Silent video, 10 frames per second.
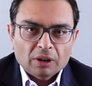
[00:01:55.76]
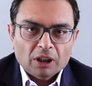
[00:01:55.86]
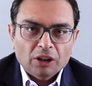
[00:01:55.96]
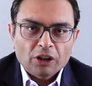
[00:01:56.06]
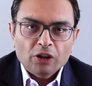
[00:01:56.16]

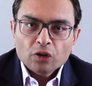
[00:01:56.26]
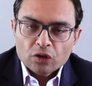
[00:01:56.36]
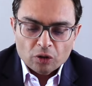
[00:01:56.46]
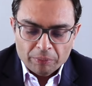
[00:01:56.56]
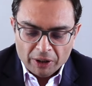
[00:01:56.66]
continues
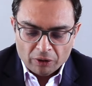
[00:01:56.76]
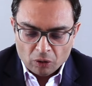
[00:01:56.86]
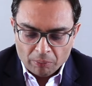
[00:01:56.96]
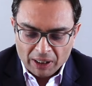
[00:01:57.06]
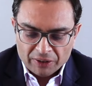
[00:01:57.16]
to be
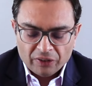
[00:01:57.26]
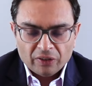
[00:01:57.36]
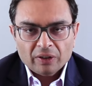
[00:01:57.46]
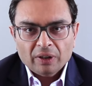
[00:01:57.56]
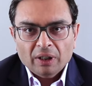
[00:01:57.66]

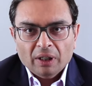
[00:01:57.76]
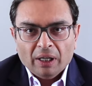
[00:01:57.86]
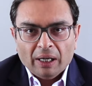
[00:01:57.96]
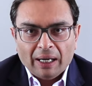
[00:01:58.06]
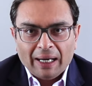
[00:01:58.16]
robust
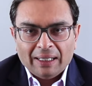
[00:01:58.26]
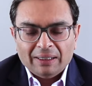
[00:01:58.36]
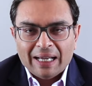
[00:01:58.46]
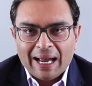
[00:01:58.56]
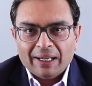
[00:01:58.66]
and
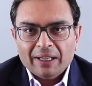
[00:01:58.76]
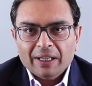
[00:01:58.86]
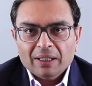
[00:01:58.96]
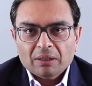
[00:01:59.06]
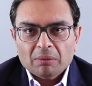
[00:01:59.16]
the
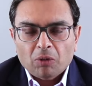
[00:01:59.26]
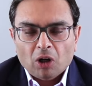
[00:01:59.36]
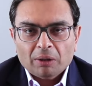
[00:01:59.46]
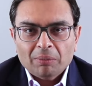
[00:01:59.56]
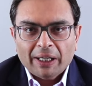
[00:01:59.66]
aggregate
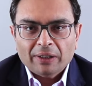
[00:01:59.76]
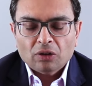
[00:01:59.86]
bottom line